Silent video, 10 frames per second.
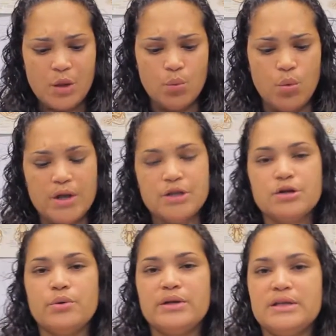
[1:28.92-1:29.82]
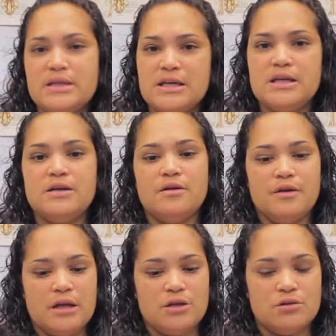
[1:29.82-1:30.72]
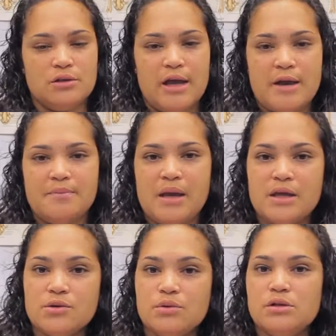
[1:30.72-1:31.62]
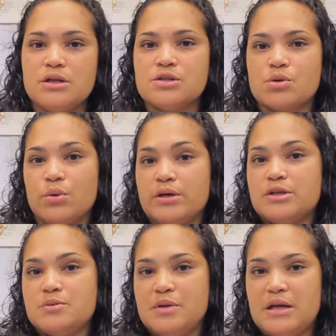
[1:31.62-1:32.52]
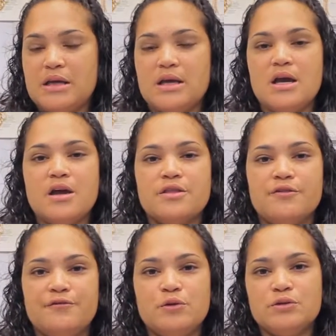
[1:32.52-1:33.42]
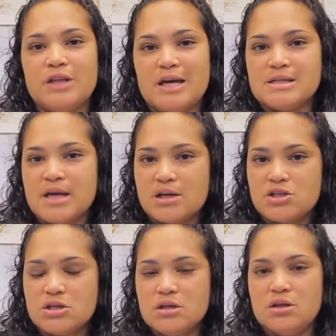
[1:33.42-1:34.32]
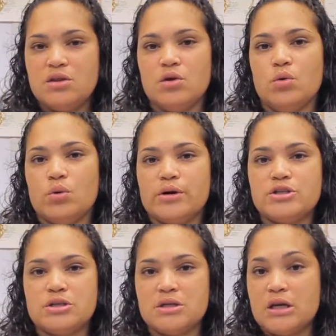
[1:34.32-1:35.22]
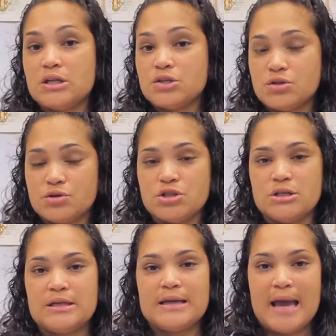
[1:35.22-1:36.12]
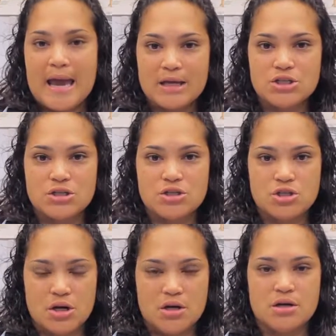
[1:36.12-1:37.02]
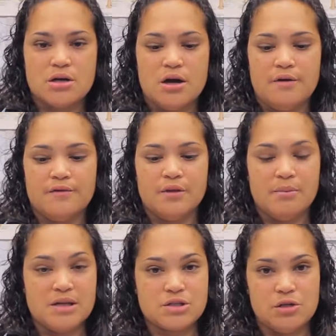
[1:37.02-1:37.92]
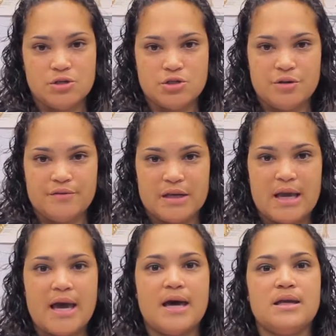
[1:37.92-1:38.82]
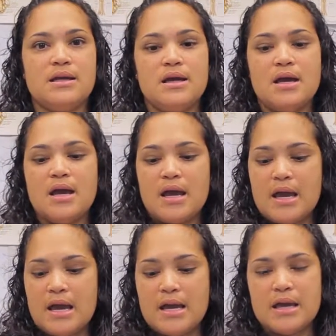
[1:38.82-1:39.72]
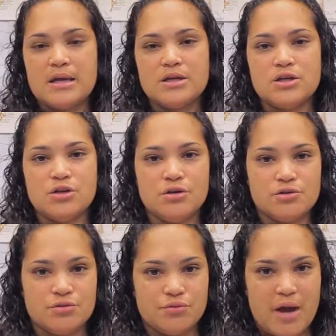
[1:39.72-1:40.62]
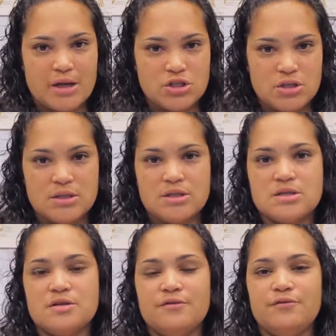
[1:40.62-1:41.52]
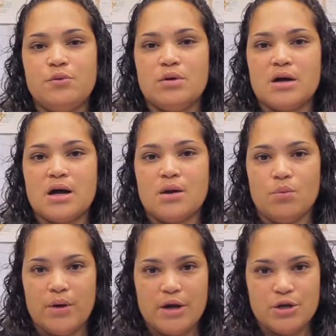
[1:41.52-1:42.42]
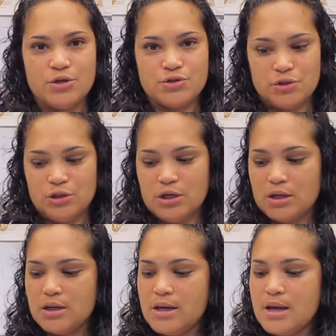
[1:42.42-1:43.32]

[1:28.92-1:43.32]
what you're going to need in your lab manual is going to be the full dissection, the origin, insertion, and action chart of the musculature of the cat, and your directions for where you're to look.